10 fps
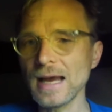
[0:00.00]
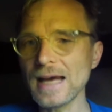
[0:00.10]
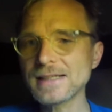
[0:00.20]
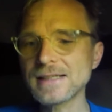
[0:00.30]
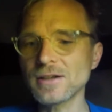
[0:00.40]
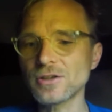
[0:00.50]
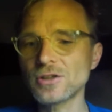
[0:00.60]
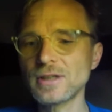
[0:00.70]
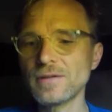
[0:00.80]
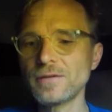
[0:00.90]
As
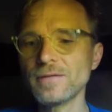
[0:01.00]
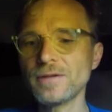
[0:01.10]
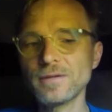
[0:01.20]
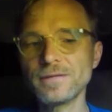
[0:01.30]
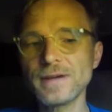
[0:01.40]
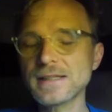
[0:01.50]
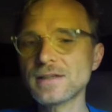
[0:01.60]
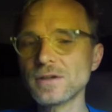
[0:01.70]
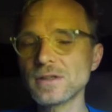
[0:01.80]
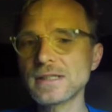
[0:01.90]
such, different film
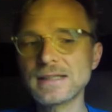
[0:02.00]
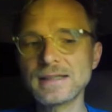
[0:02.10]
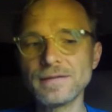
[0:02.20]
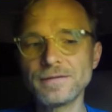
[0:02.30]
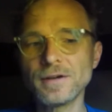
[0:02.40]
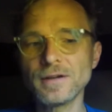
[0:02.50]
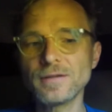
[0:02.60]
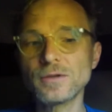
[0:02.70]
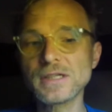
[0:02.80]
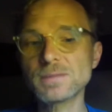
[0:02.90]
festivals' different
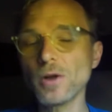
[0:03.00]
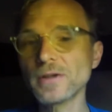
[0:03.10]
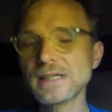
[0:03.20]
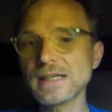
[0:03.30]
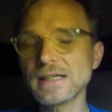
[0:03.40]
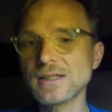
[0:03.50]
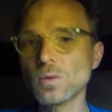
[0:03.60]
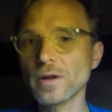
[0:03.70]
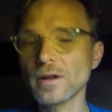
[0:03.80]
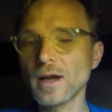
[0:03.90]
responses
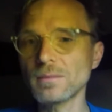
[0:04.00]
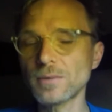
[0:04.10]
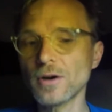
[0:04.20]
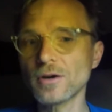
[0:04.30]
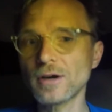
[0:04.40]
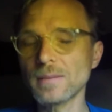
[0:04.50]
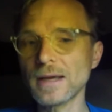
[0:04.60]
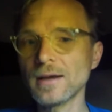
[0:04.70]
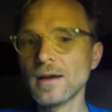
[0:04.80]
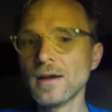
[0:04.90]
to online programming